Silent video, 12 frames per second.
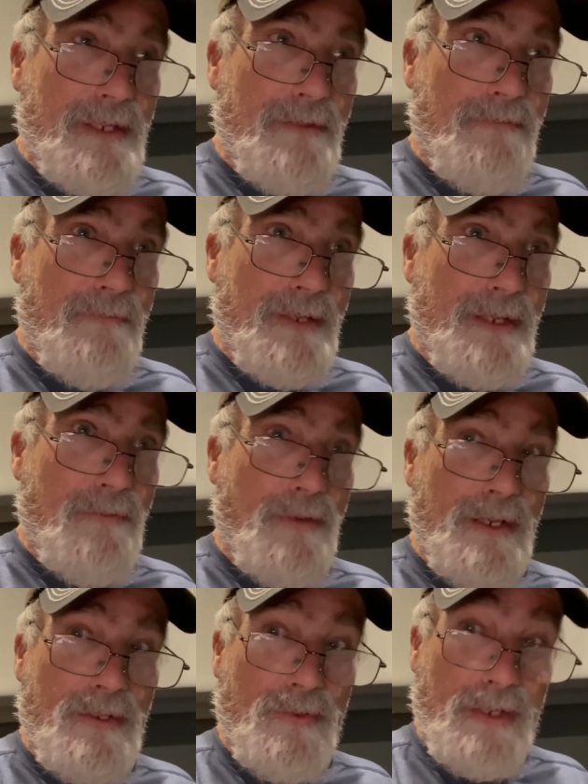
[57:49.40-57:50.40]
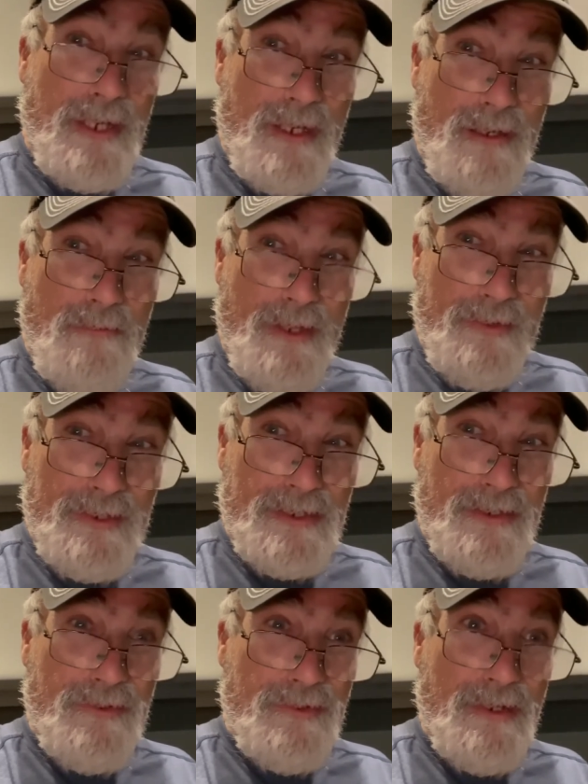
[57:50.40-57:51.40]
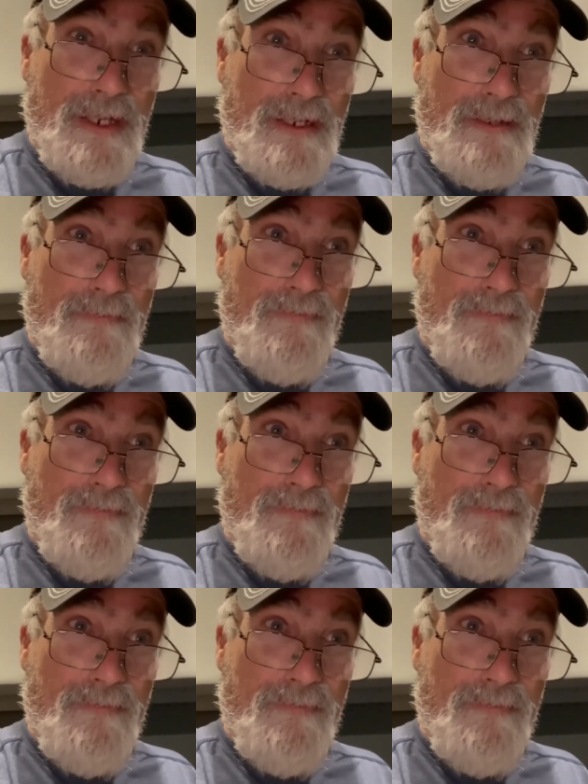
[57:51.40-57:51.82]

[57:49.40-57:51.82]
enough money where I don't care about this new truck